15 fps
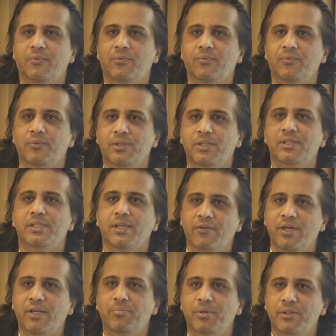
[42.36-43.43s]
which is
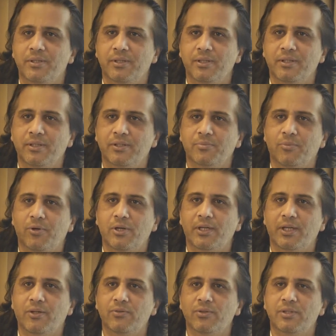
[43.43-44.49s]
70% in the small
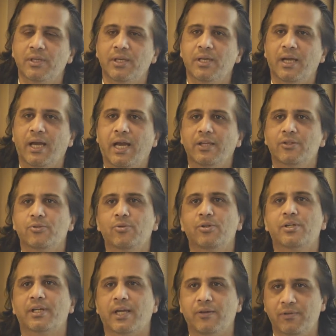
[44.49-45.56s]
towns, has to
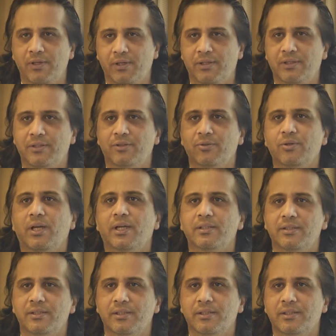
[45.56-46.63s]
travel to
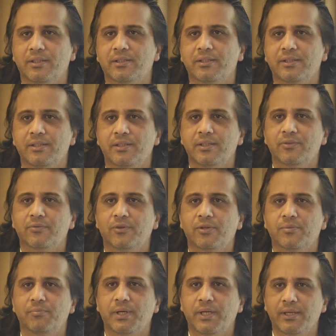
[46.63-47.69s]
large cities
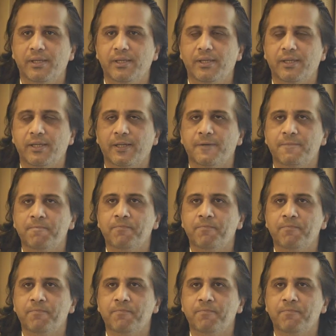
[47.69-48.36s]
for medical care.